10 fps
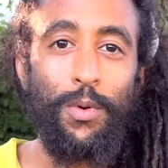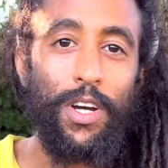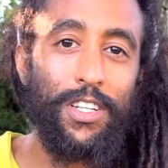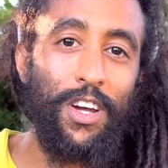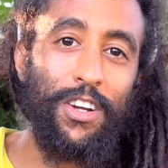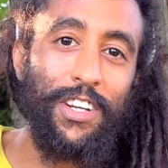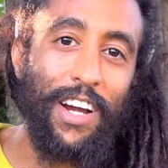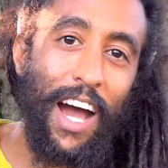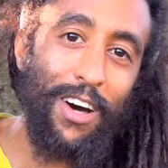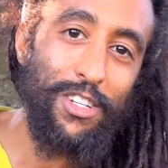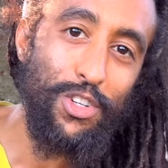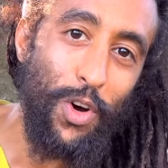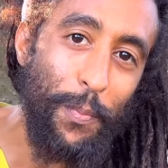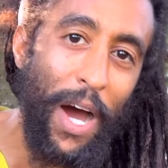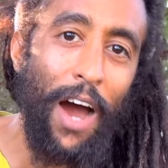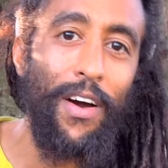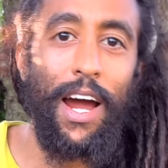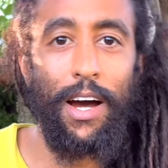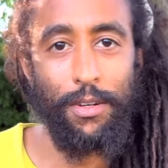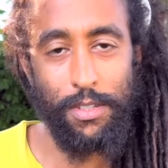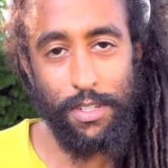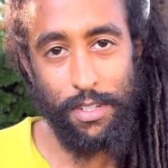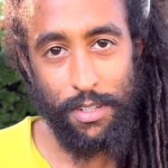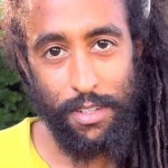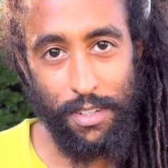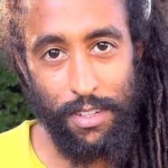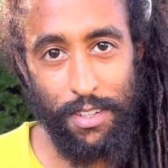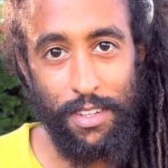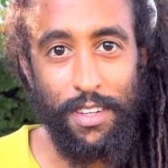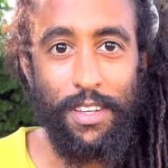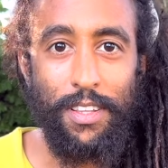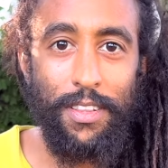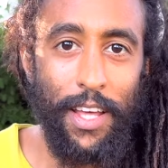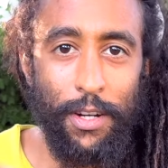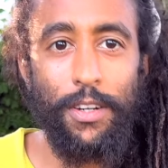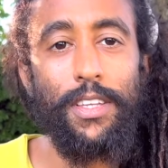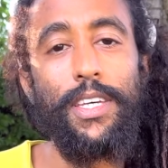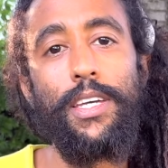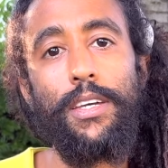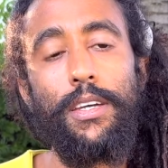We're going to turn your house into a powerhouse, literally.